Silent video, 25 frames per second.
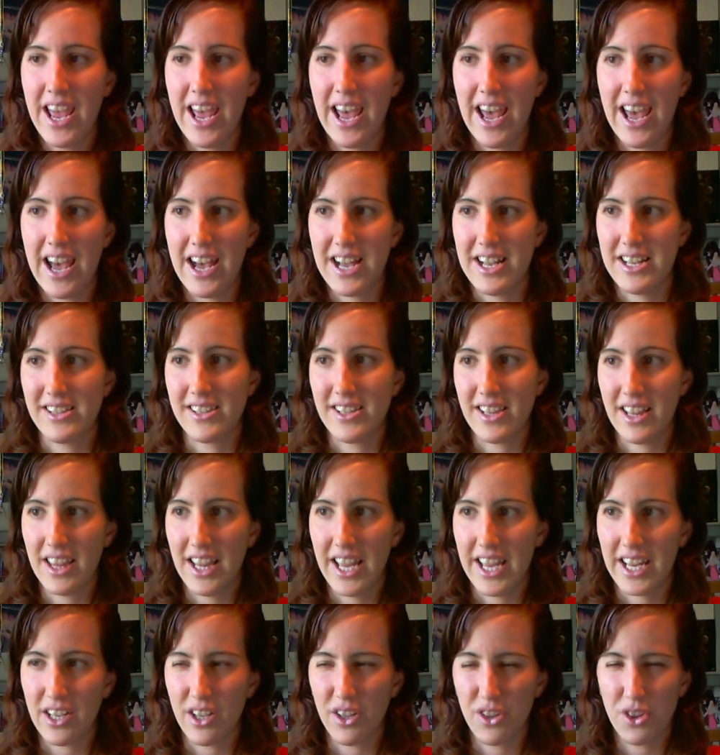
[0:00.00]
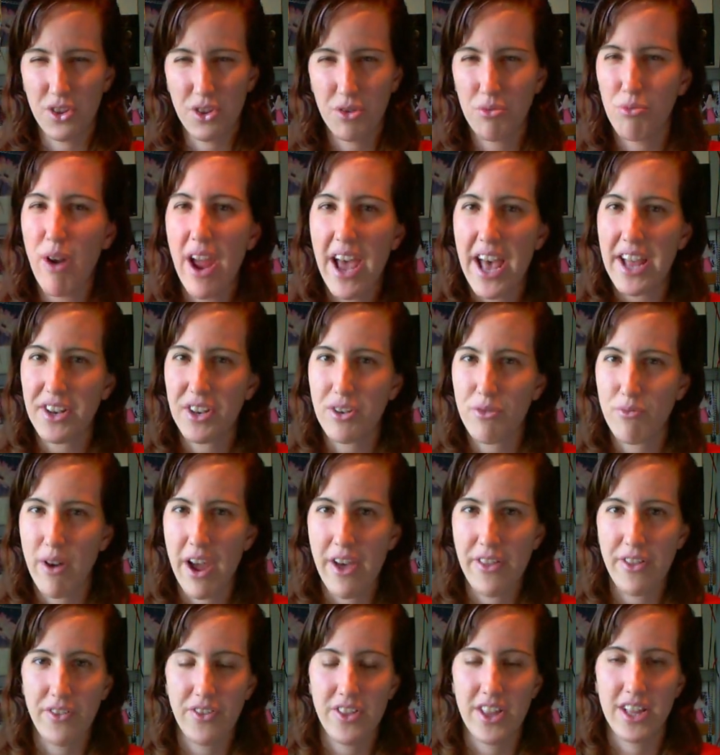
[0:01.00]
as like a threat
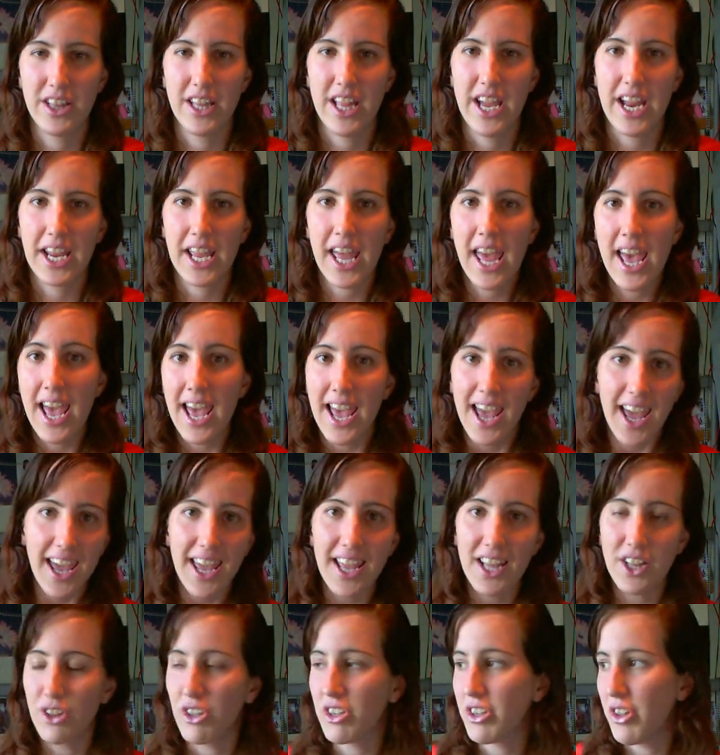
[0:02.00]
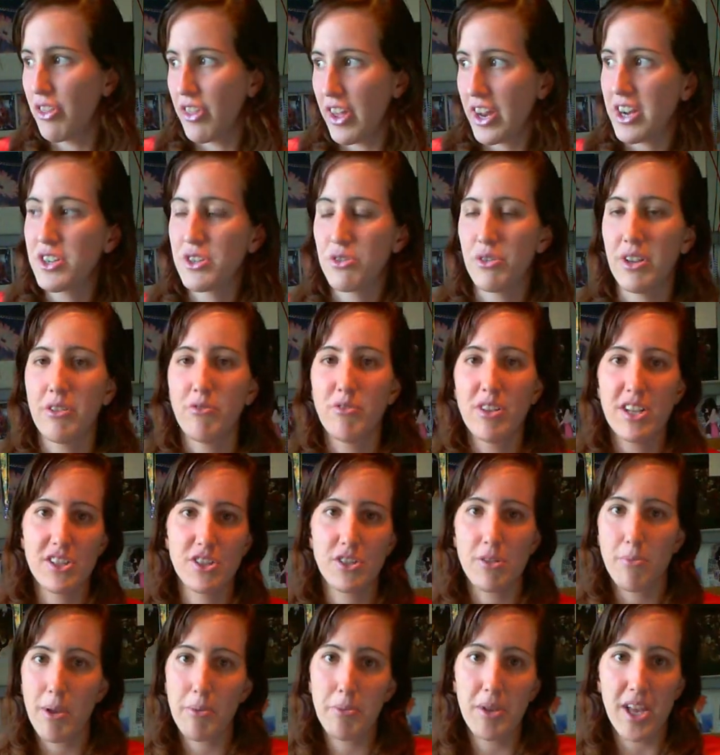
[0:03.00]
rather than like, hey, look, they're doing well,
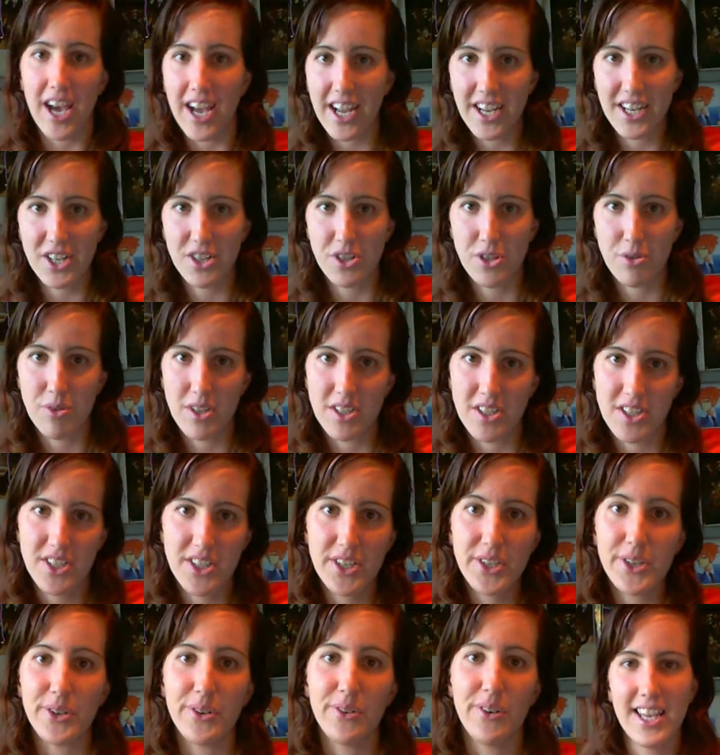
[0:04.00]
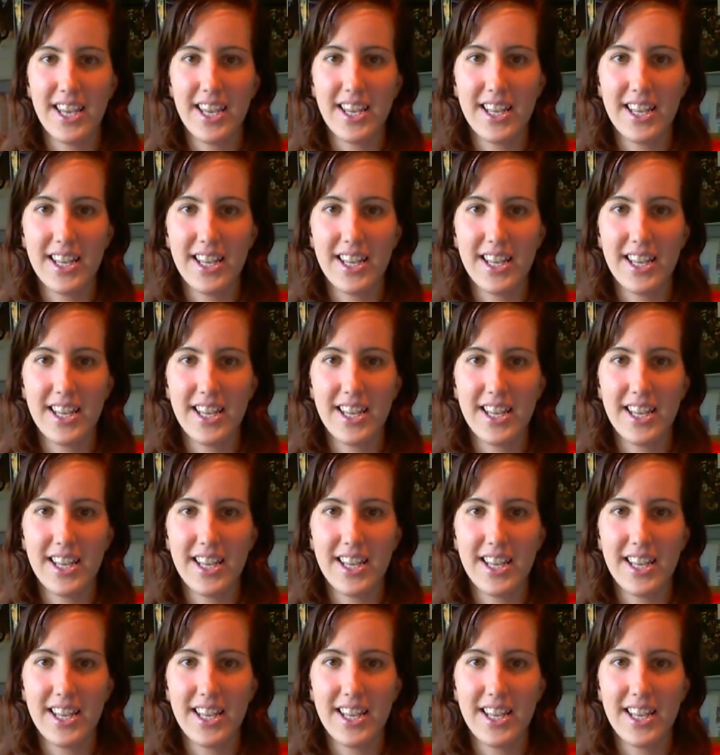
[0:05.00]
so maybe I can do well too.